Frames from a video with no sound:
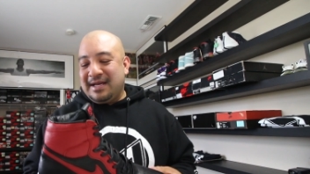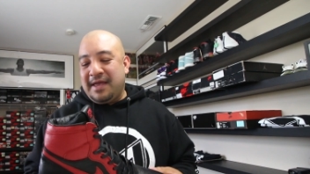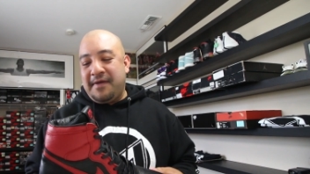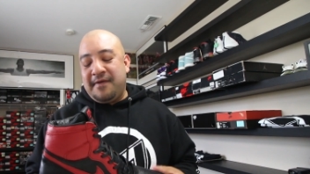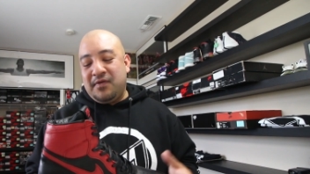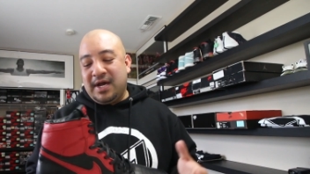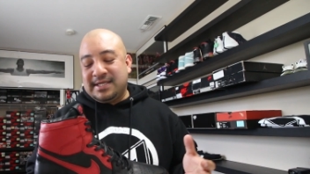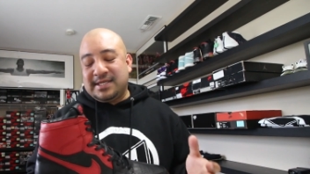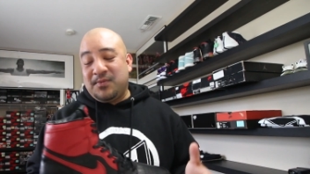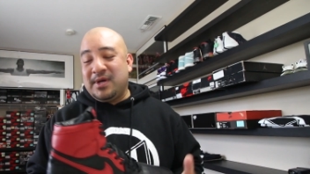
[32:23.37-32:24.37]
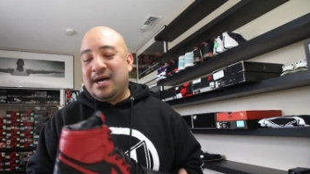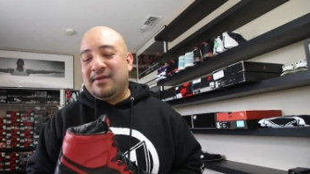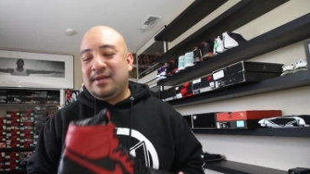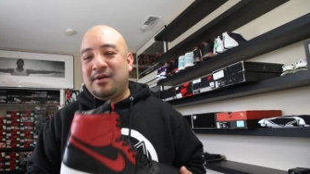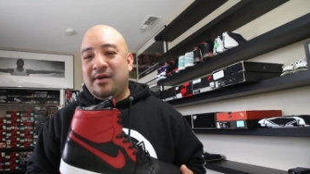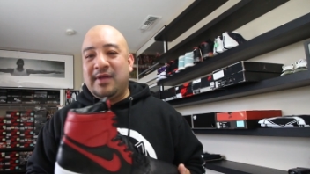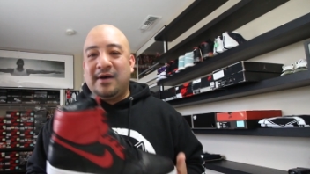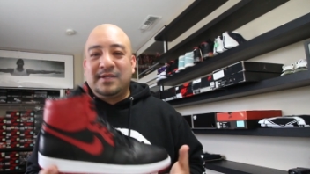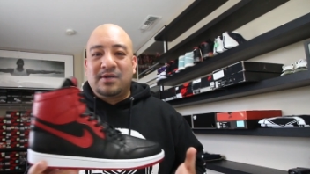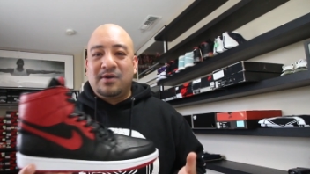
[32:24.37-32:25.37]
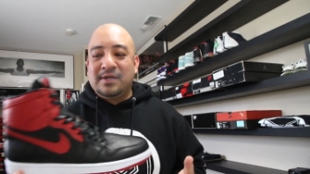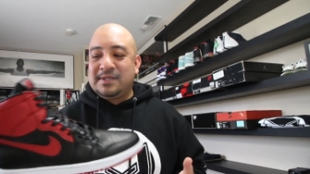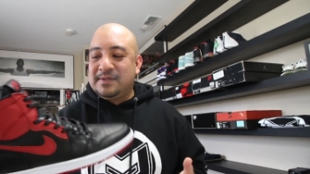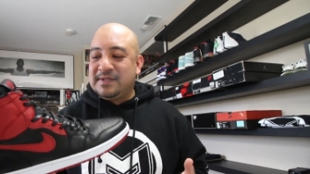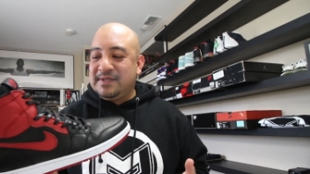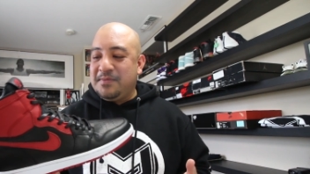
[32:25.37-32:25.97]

if if you got someone out there on the outskirts